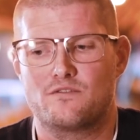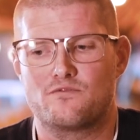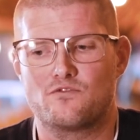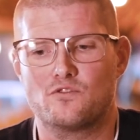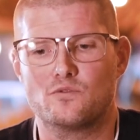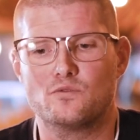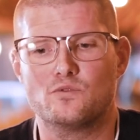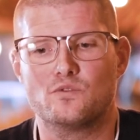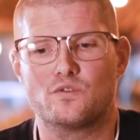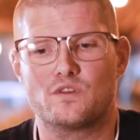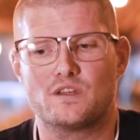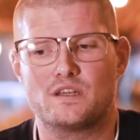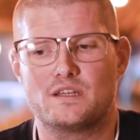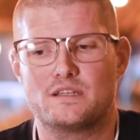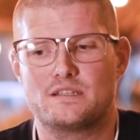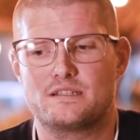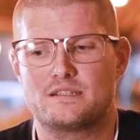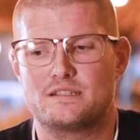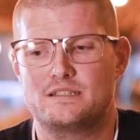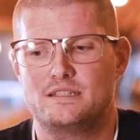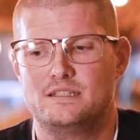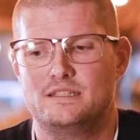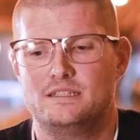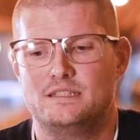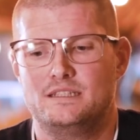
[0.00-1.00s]
through all
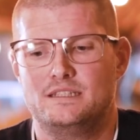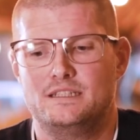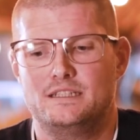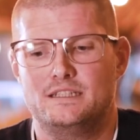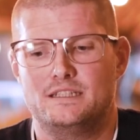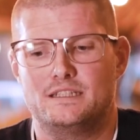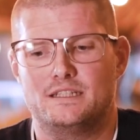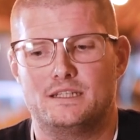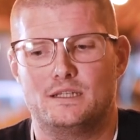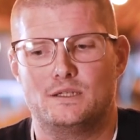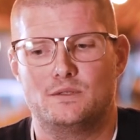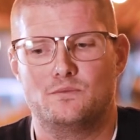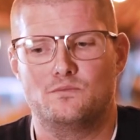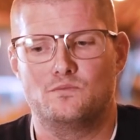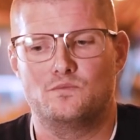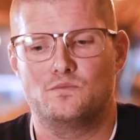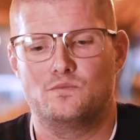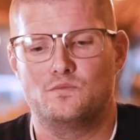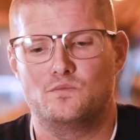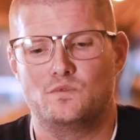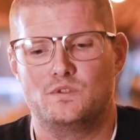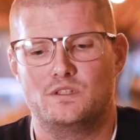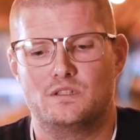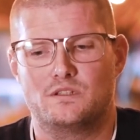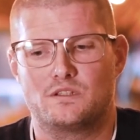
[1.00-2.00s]
this,
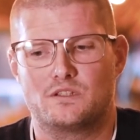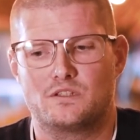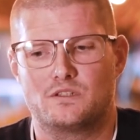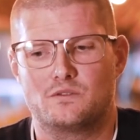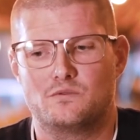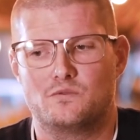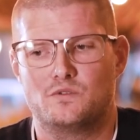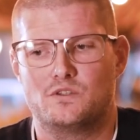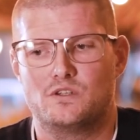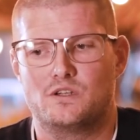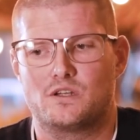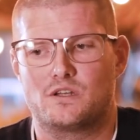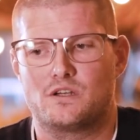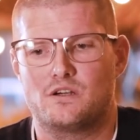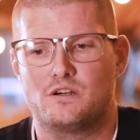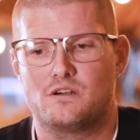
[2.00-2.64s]
we are going to work